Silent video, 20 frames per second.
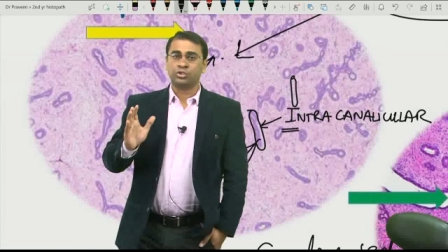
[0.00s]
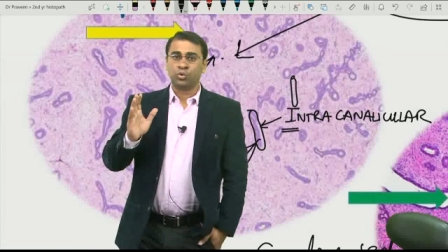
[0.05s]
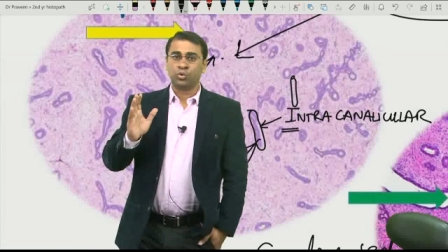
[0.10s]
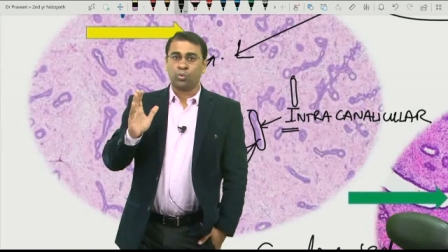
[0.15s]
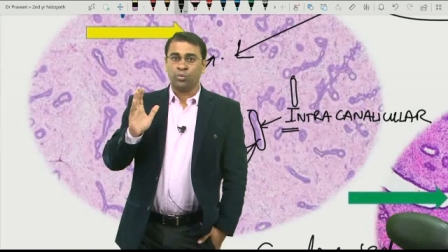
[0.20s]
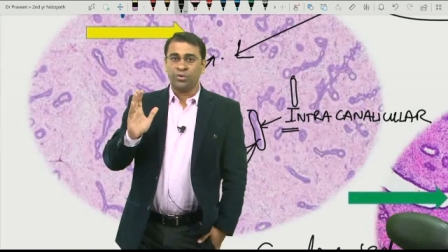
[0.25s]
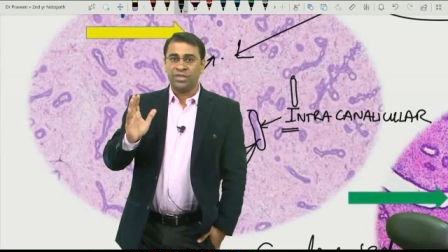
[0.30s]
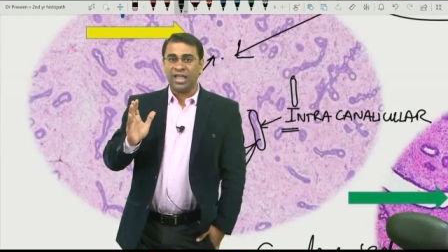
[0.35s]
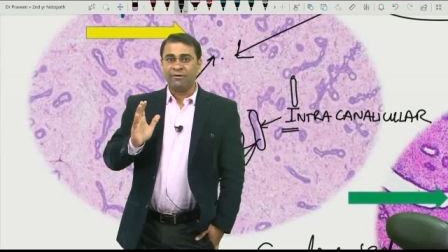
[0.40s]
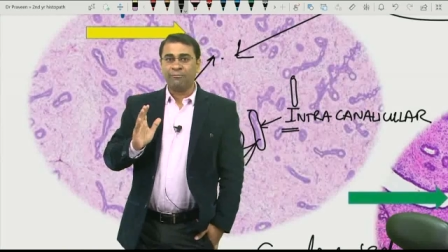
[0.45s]

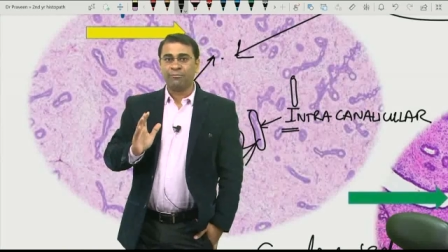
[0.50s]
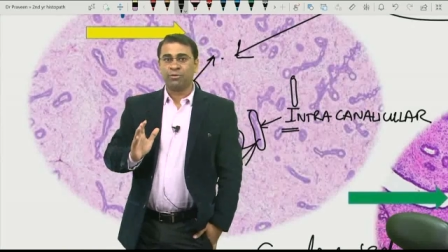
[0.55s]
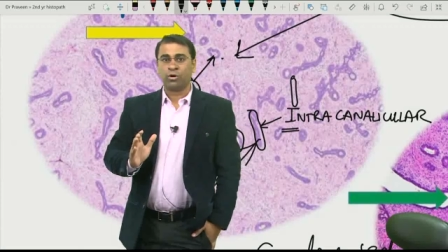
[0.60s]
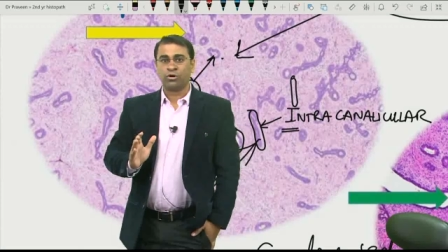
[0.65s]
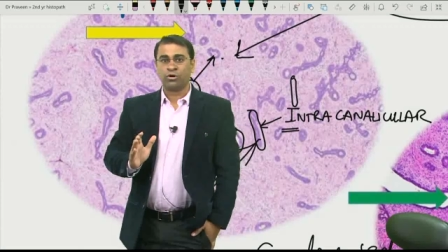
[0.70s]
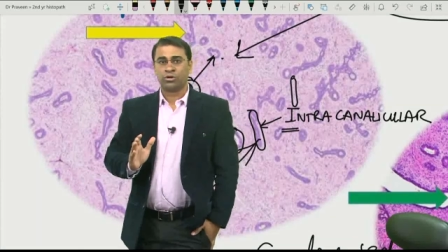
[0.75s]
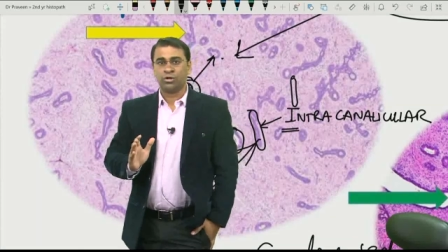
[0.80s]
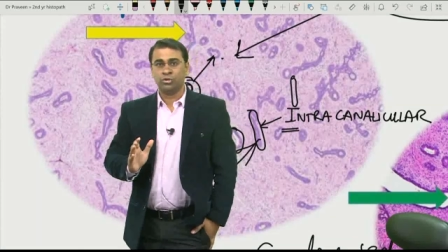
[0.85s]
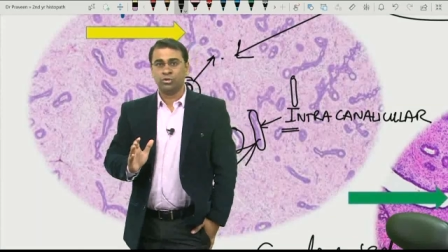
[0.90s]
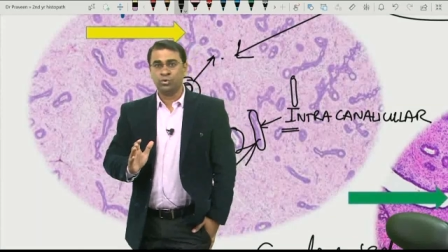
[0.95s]
So we have
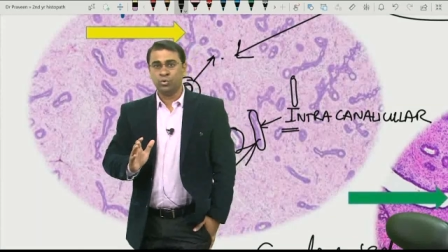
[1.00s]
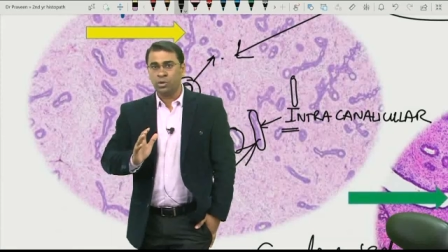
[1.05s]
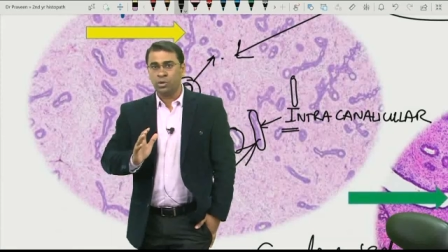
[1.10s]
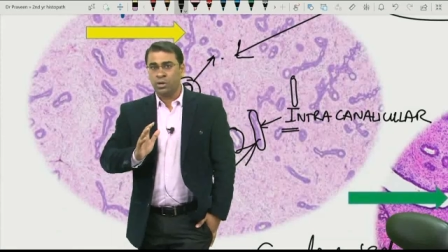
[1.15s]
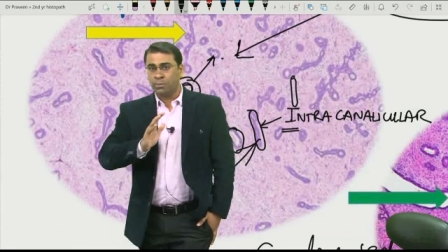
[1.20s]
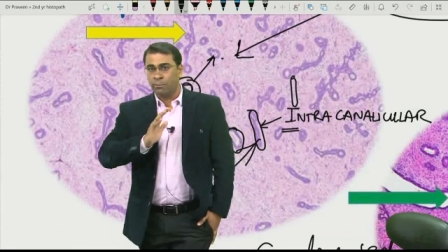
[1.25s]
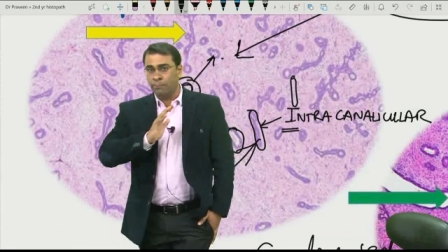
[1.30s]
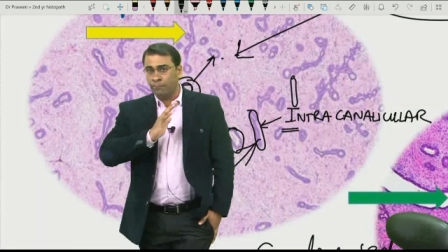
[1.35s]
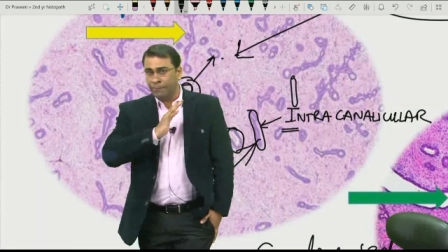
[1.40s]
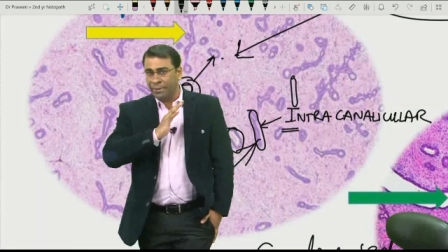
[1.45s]
brought to you
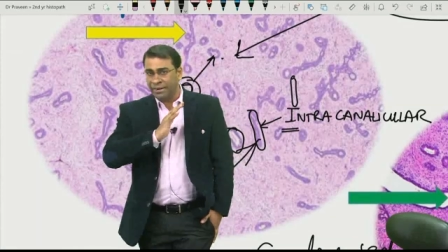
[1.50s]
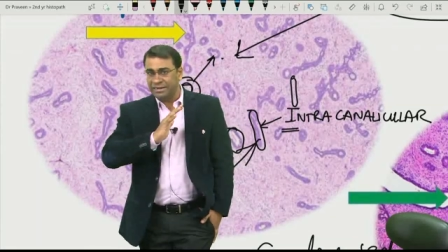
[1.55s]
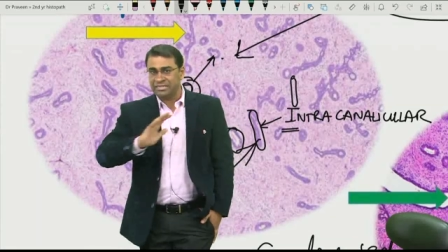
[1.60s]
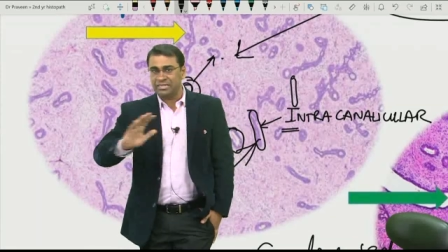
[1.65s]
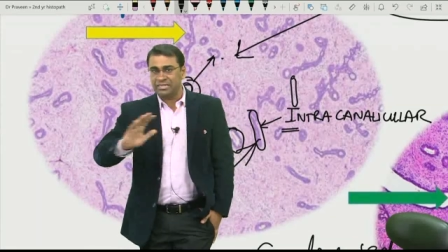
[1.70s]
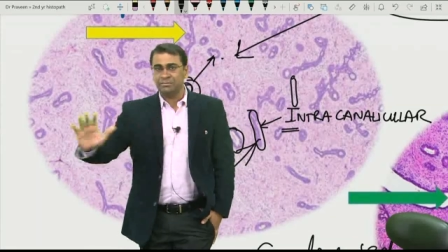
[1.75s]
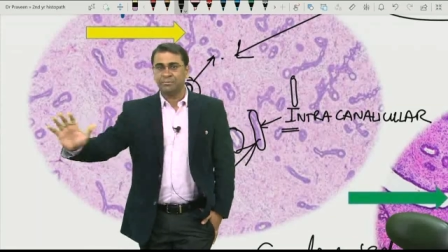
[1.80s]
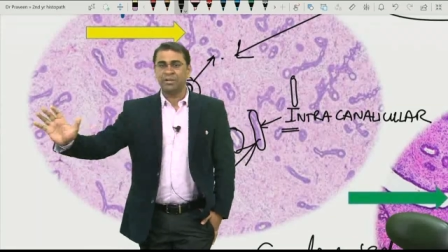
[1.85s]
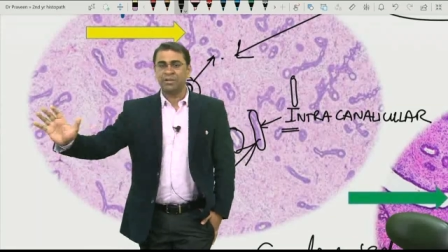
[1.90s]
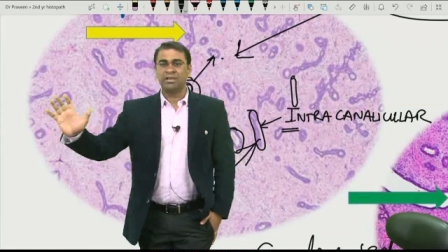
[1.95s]

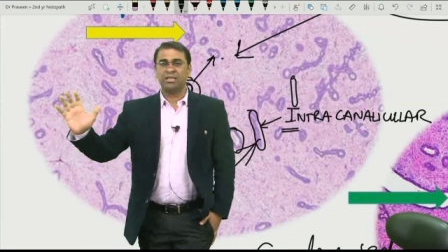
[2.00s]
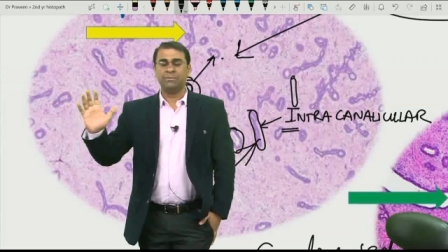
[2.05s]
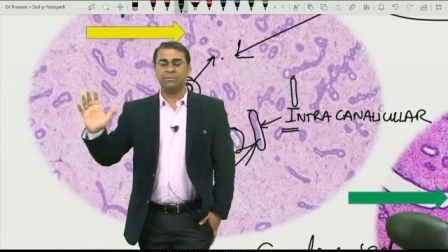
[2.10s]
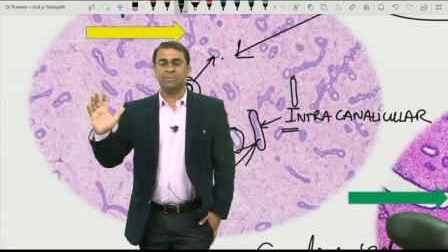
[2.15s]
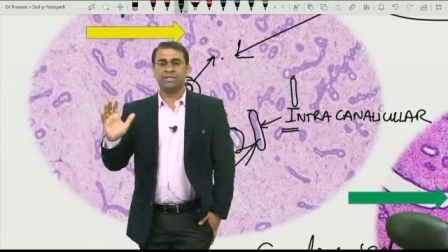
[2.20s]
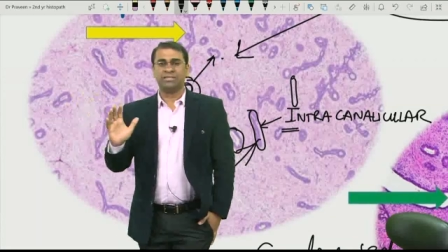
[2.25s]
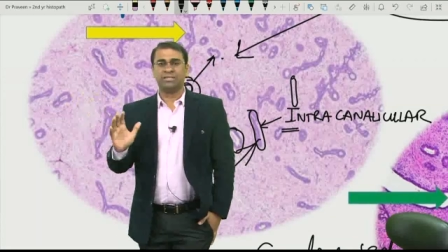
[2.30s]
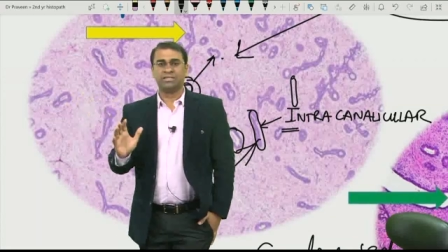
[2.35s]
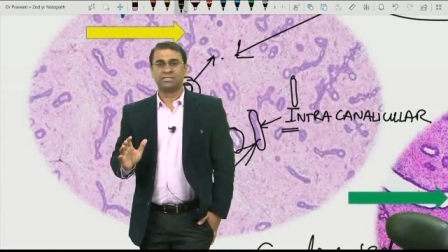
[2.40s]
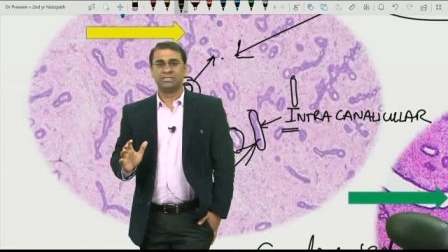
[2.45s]
multiple
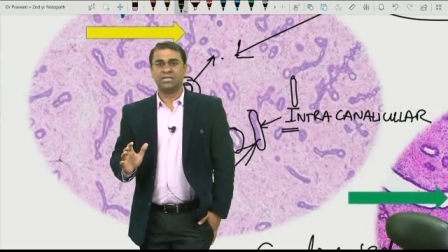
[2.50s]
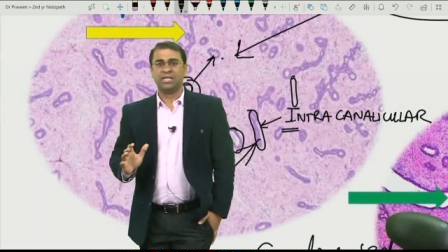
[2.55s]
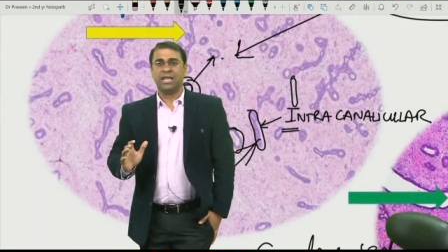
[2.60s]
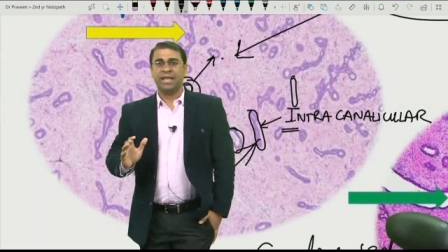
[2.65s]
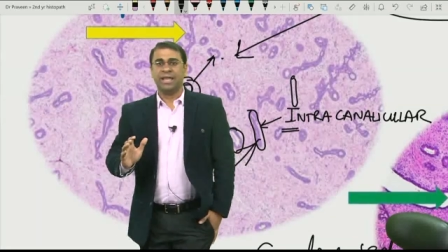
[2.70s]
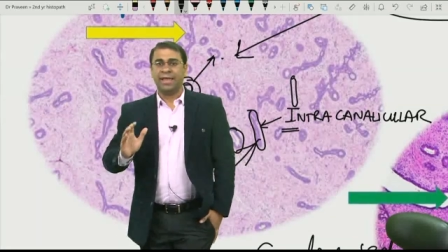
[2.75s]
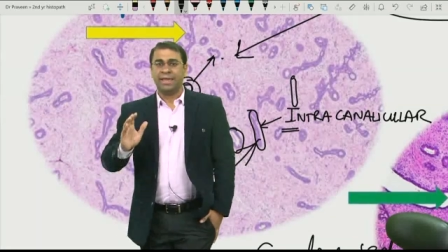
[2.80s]
images